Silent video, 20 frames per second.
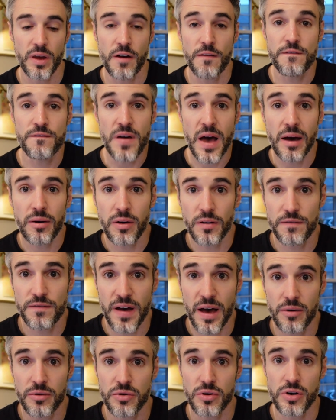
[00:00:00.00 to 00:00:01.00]

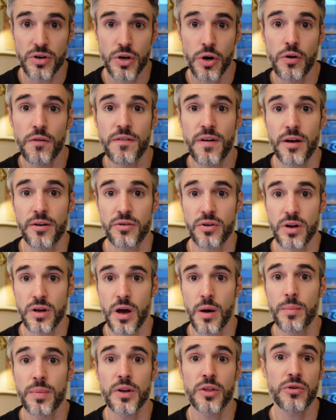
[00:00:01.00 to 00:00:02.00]
founder or co-founder at a
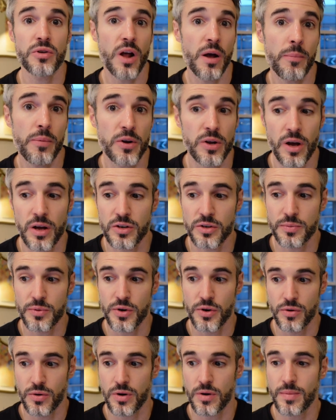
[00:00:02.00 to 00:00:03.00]
company. They're an
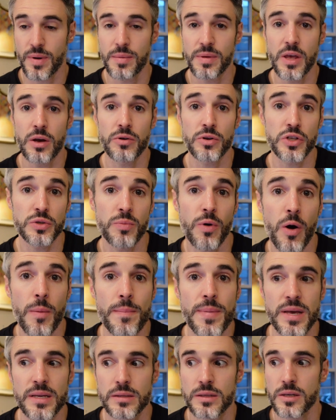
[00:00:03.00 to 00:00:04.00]
entrepreneur. Maybe they own a small
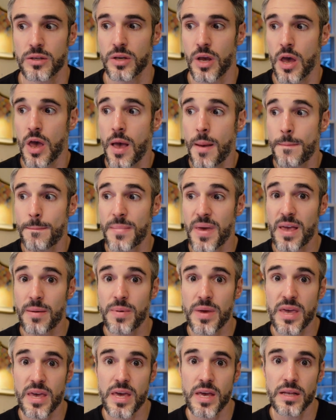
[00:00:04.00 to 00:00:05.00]
business.
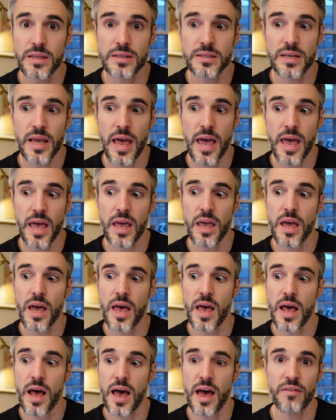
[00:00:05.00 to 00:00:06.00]
Maybe it's I
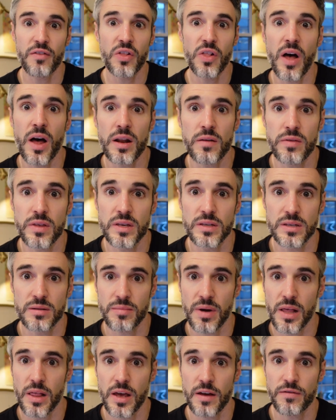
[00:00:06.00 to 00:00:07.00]
have a lot of these in
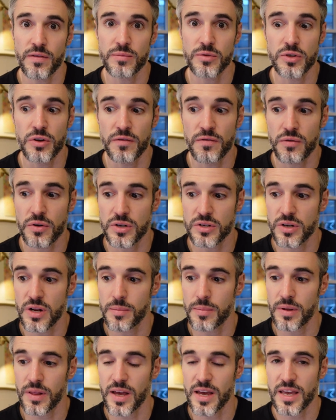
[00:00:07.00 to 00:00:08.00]
my life. I'm so
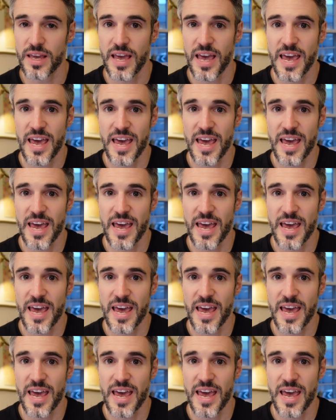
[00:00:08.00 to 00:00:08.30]
fortunate, but like